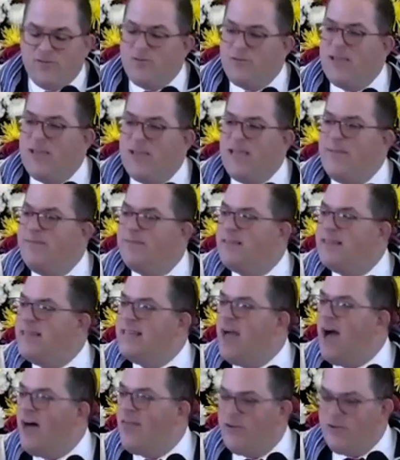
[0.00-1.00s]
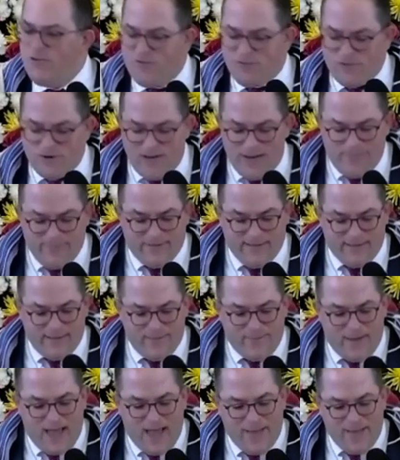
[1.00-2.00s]
dreams and the other dreams in the
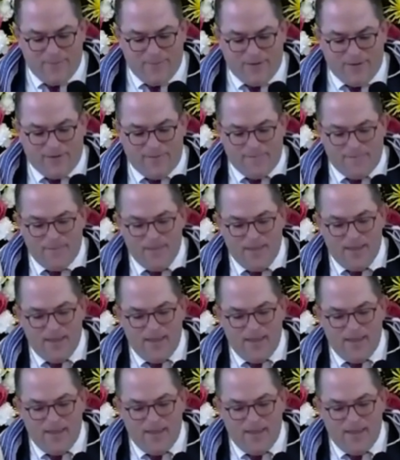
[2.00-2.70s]
Bible.